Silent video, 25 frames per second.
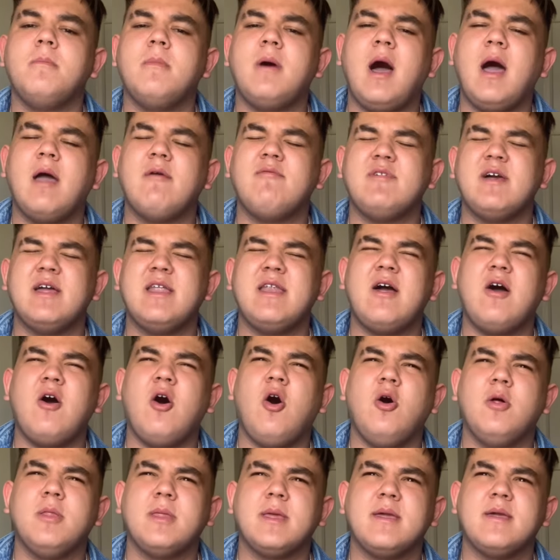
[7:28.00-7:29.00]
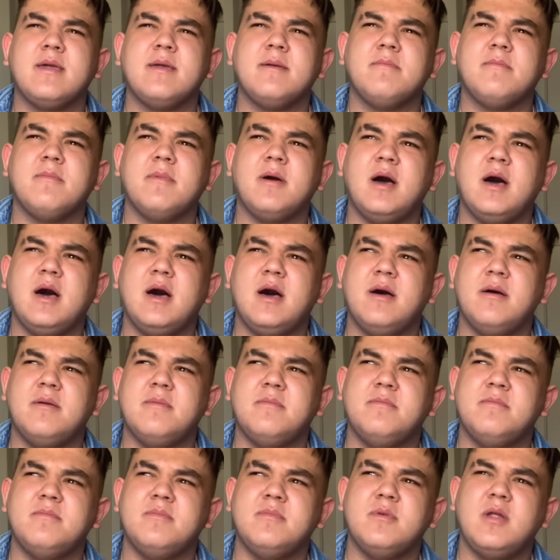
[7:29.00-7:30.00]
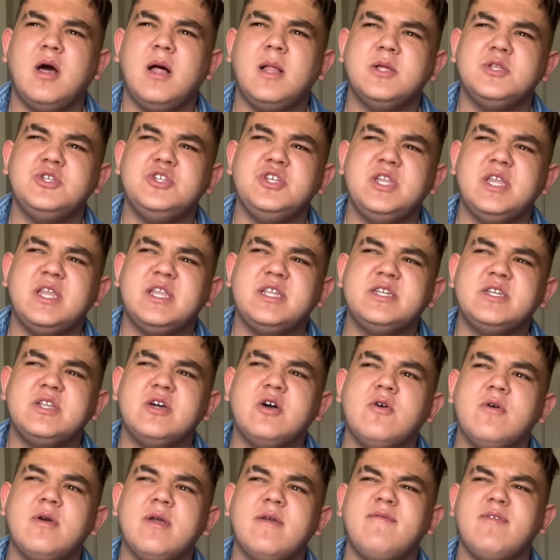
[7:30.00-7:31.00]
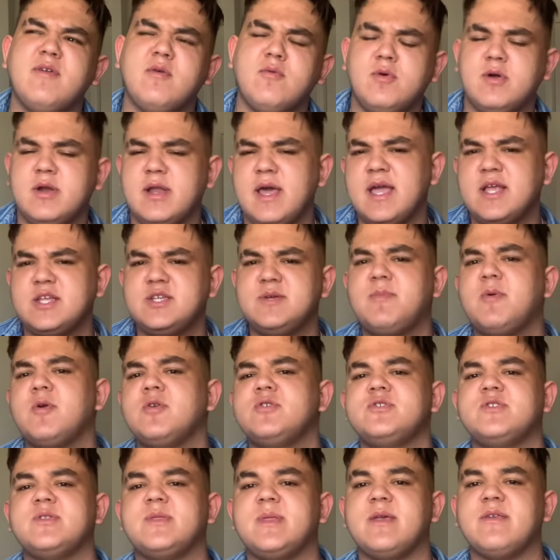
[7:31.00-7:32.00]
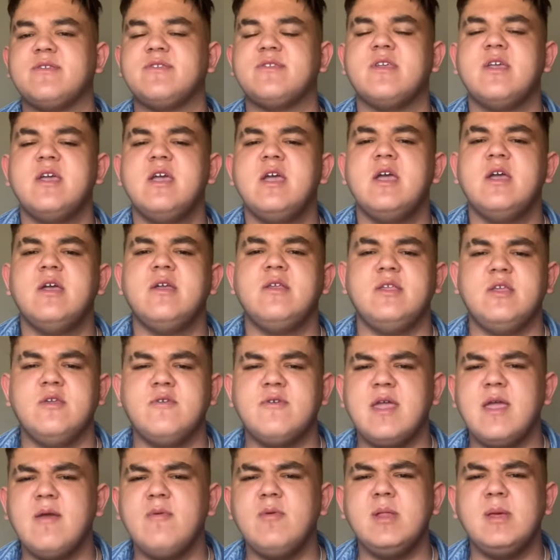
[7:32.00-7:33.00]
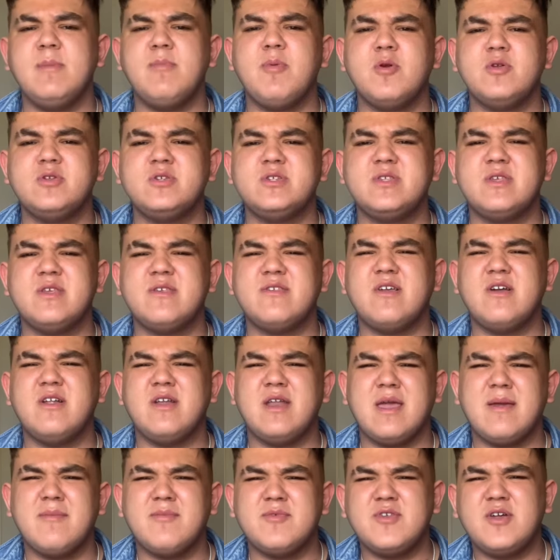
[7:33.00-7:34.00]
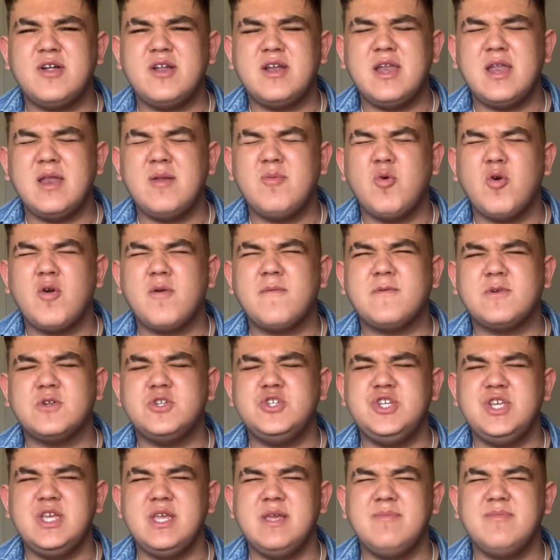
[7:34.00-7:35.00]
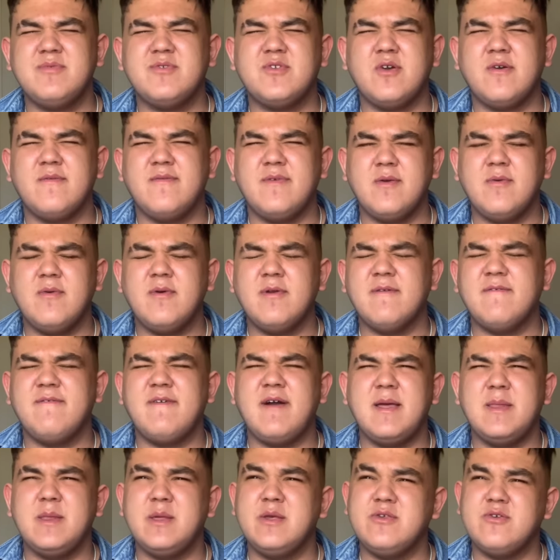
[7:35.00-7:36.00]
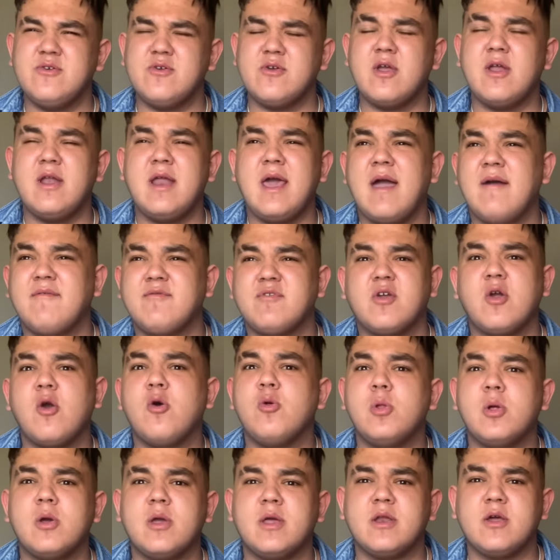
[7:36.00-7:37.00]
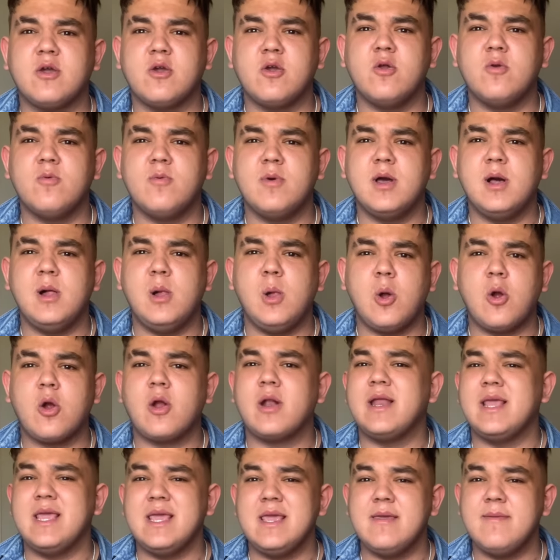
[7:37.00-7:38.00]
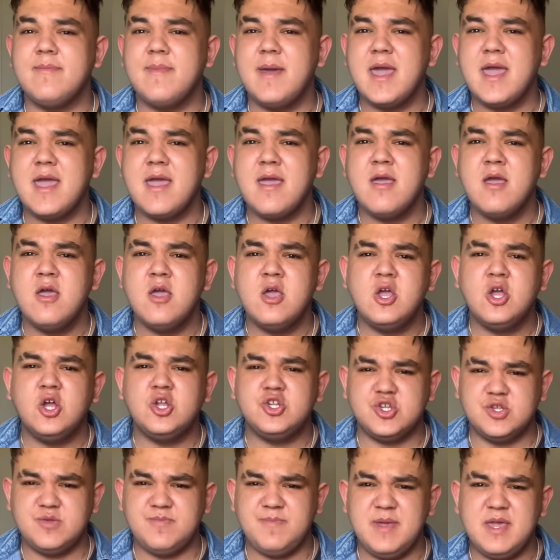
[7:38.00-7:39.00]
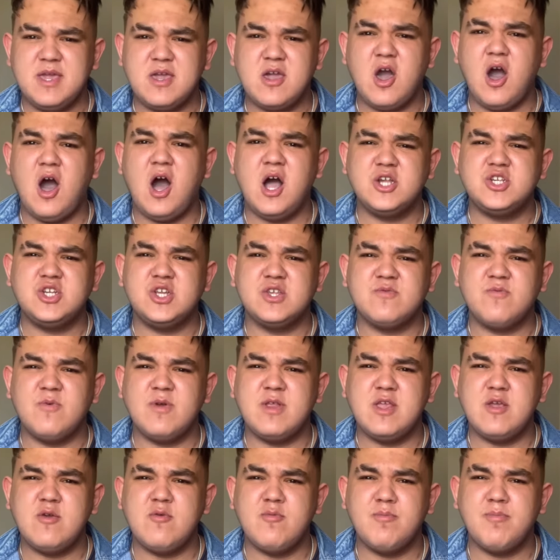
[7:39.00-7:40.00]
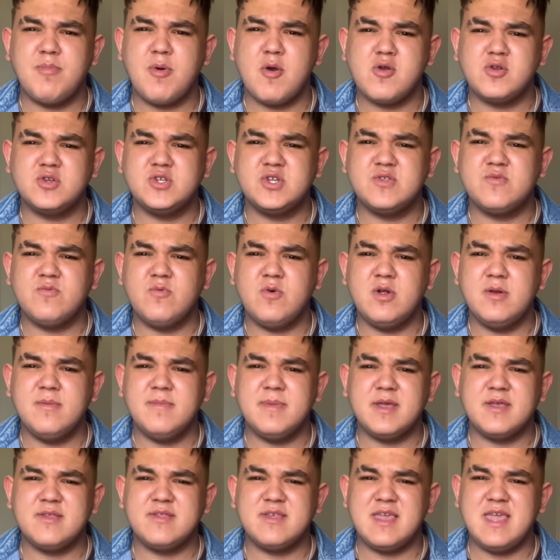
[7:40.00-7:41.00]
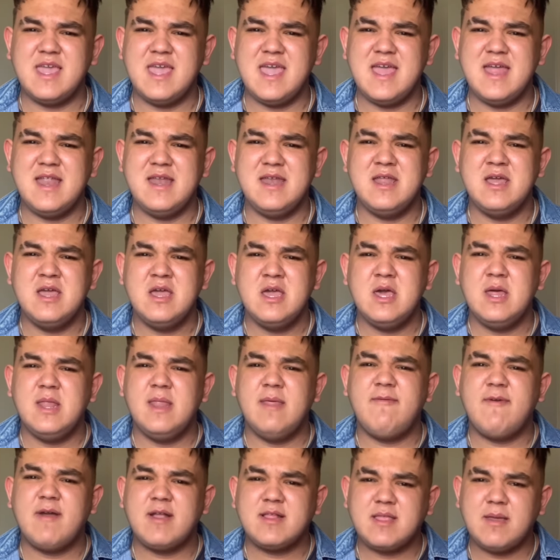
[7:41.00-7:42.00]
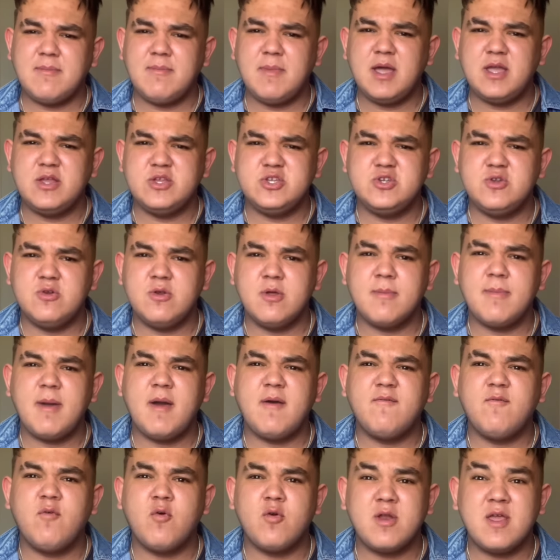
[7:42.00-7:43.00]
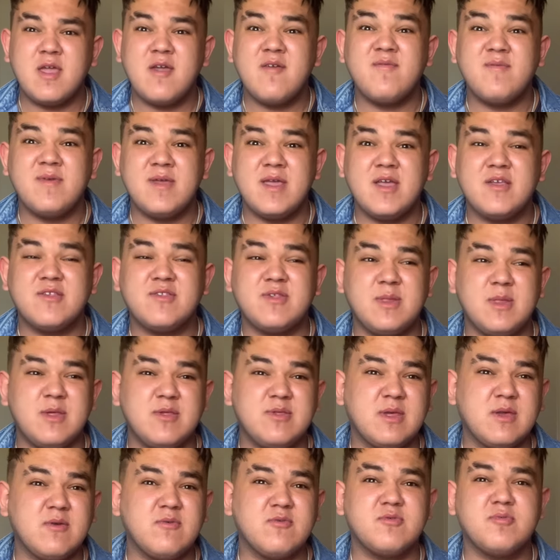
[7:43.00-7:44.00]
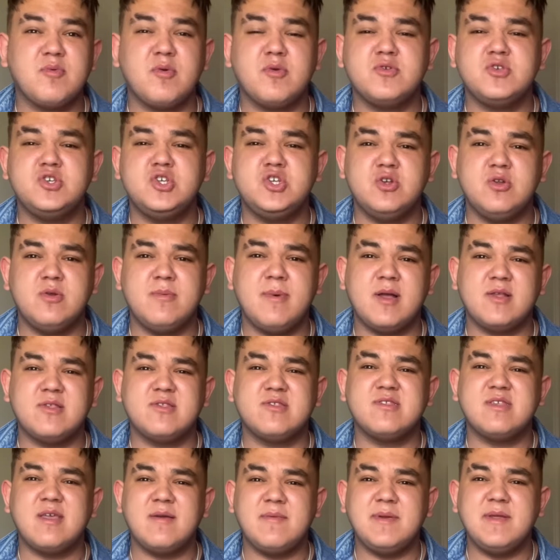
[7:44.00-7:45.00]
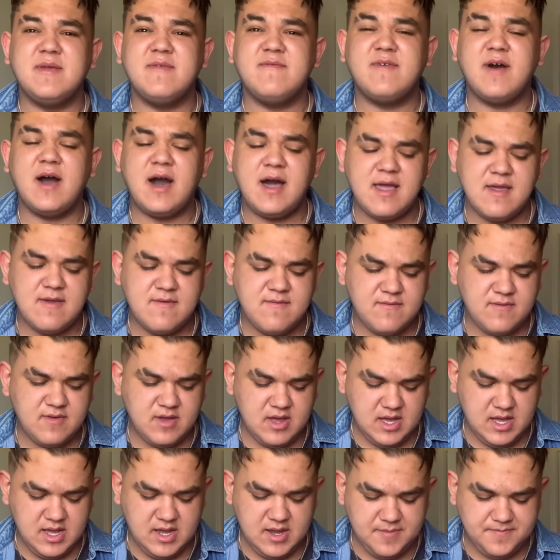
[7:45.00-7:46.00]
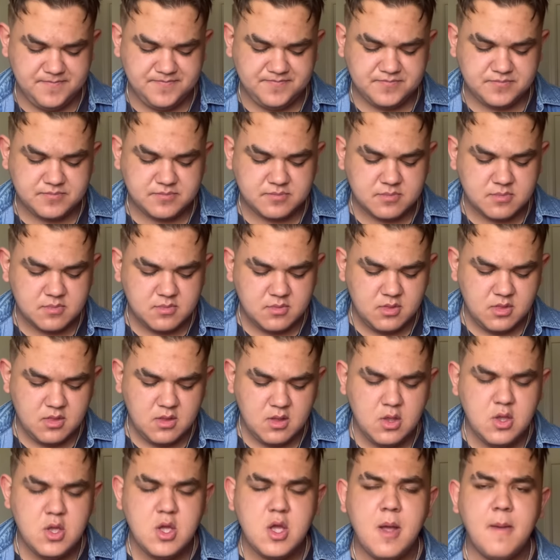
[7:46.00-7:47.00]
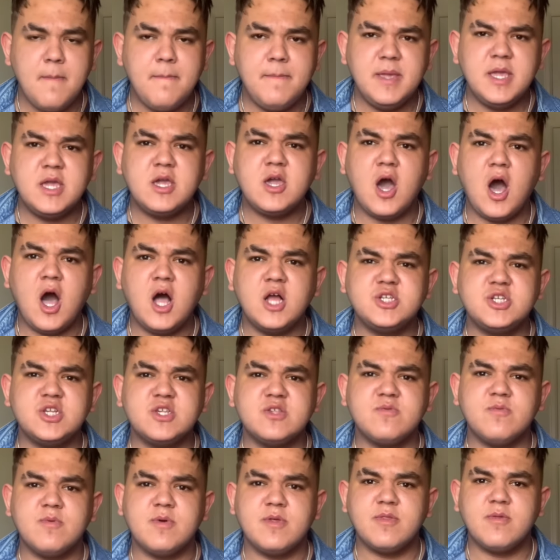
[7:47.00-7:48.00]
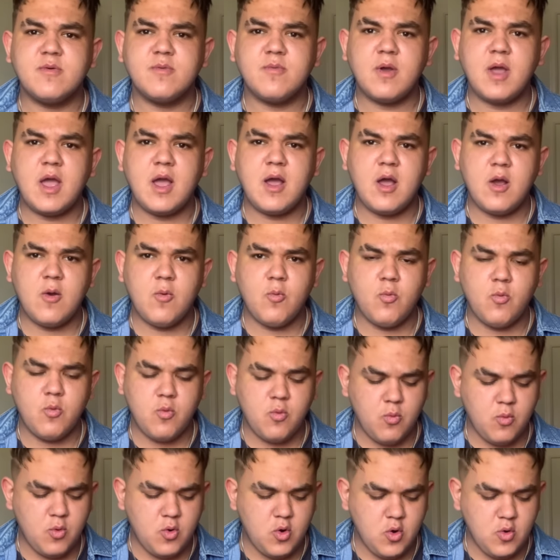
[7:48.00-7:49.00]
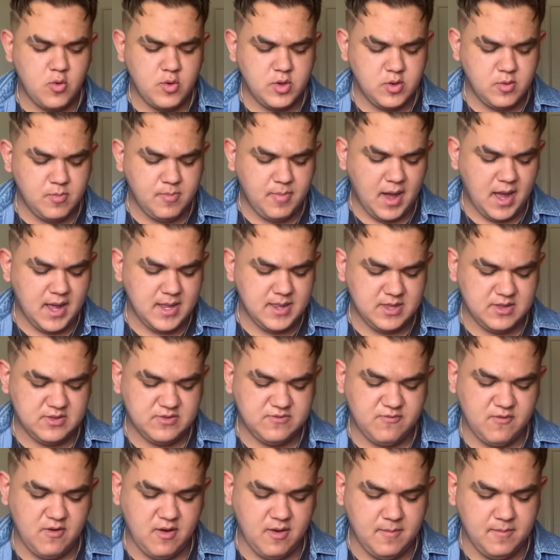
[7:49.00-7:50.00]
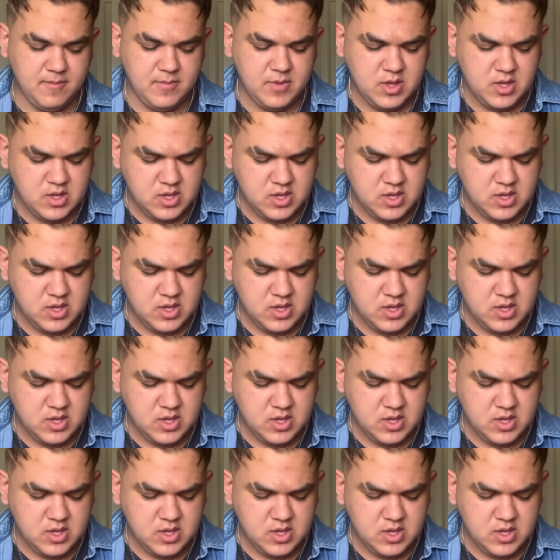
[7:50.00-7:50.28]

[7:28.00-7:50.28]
I've laid out all the uh, knowledge you need to know if you want to actually purchase this. You can't really purchase this on Amazon anymore for cheap. So if you want to find these, you're going to have to go look in a Goodwill or an eBay. Just be cautious when you purchase one because, again, the fact that mine's shooting about 40 FPS and this thing was supposed to shoot about 75, uh, be cautious with uh, who you buy these from